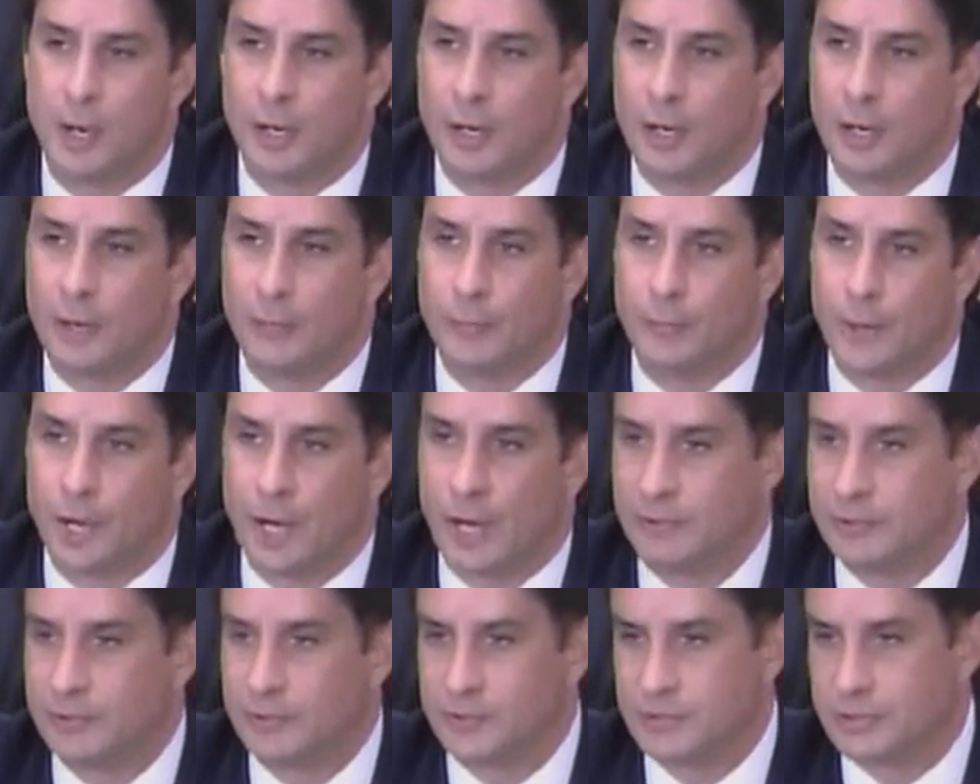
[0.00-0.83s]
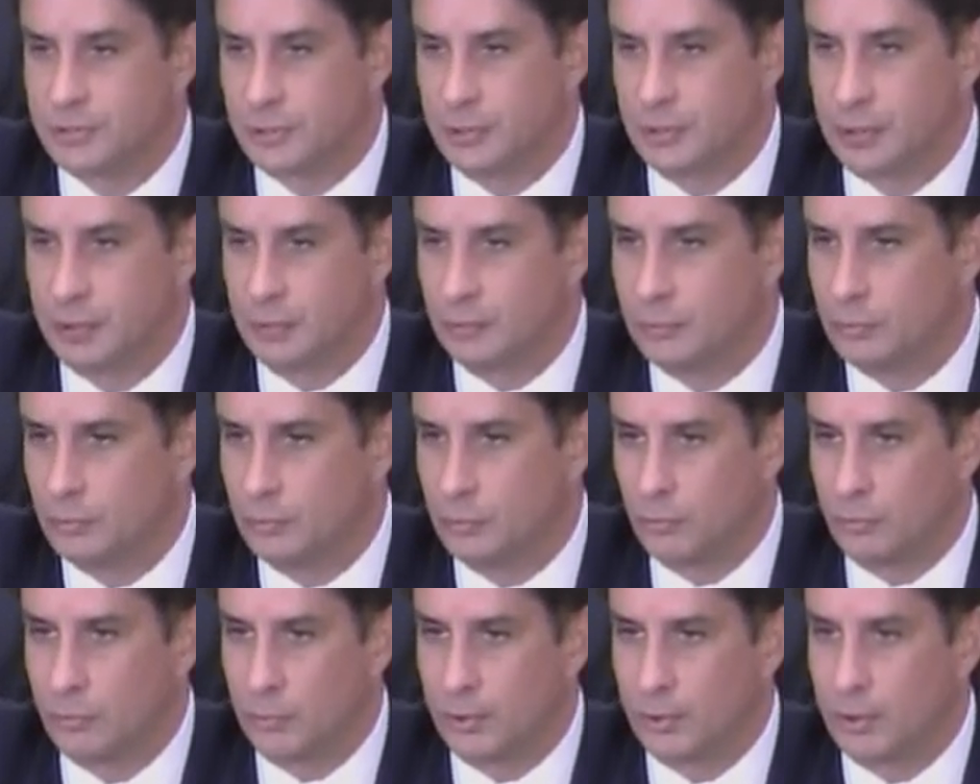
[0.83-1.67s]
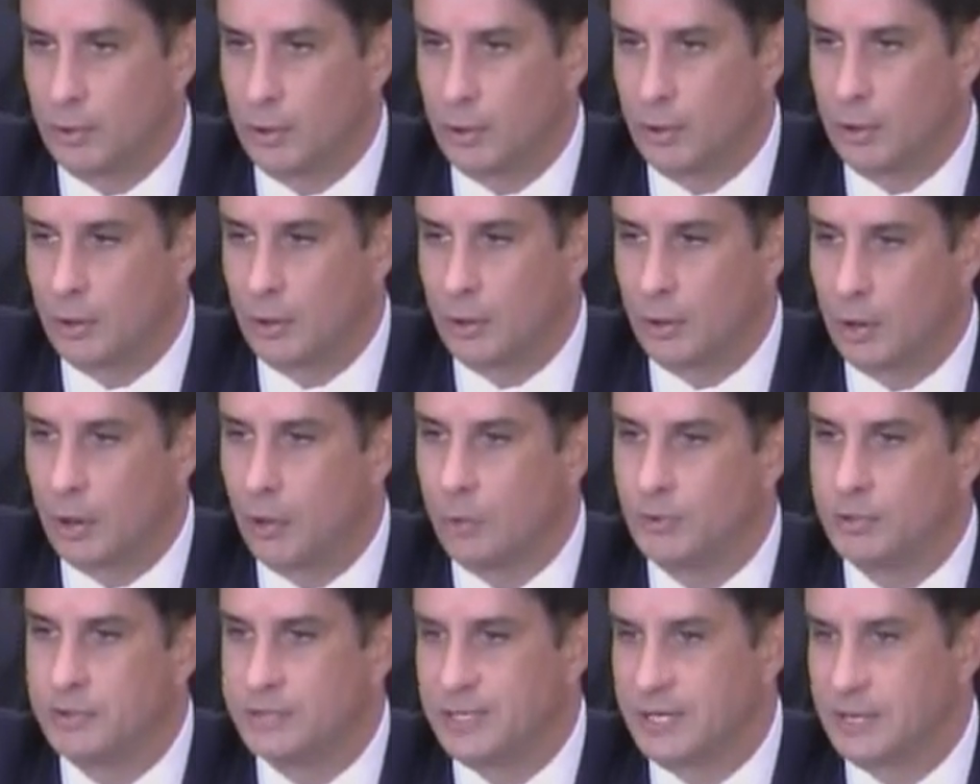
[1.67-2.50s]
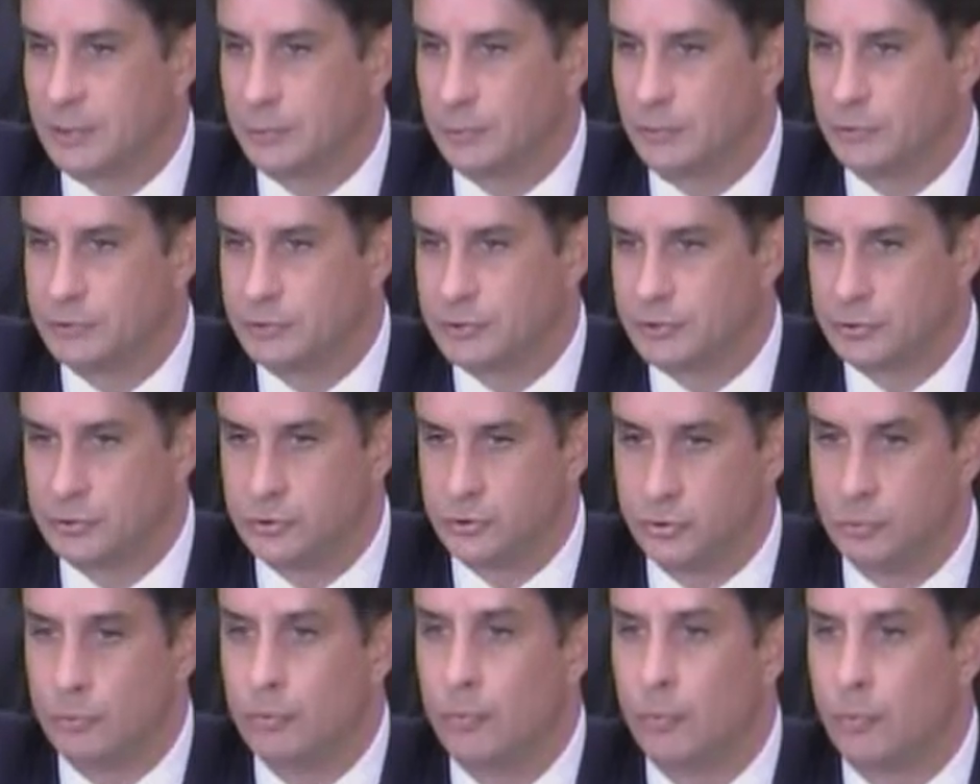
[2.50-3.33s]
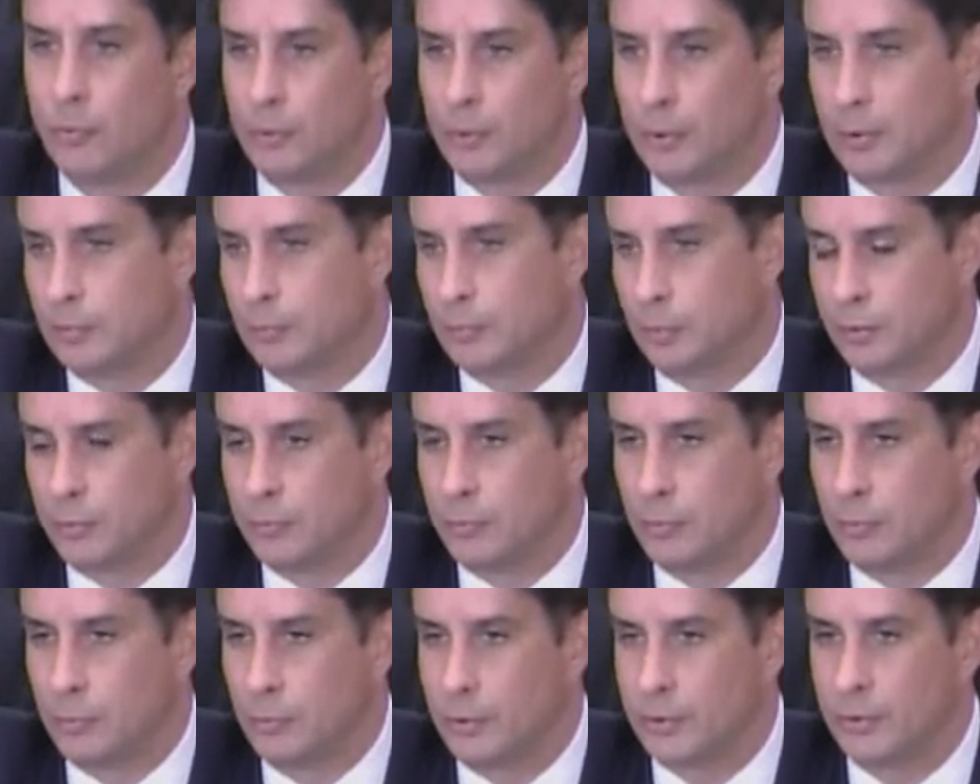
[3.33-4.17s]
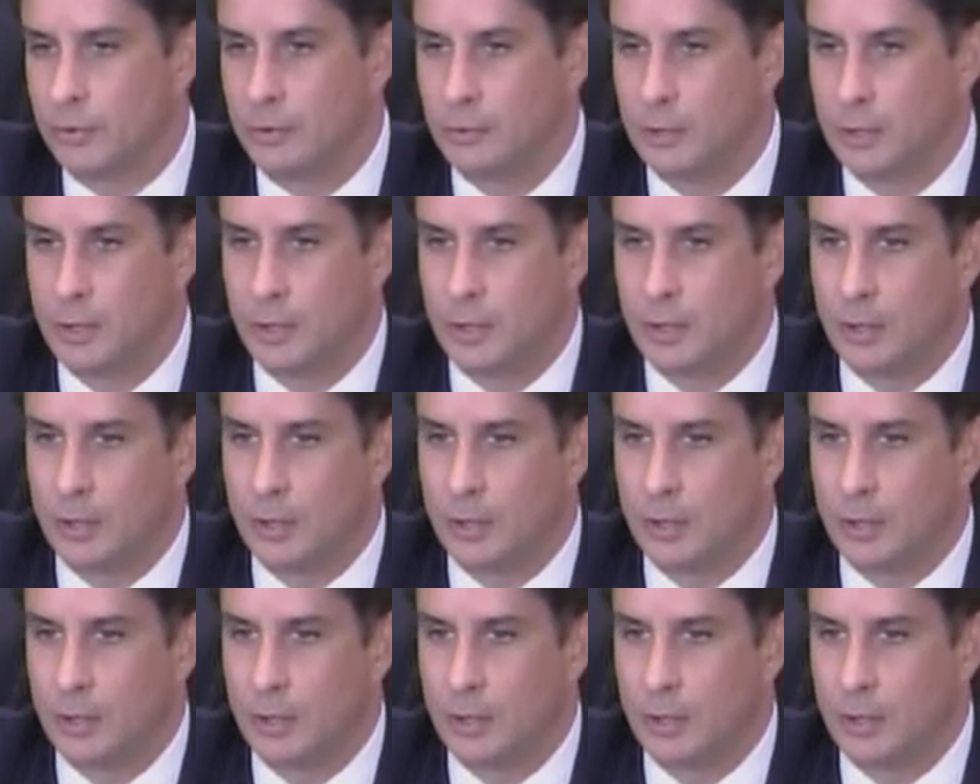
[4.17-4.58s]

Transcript: Obviously, we are always able to do more with more,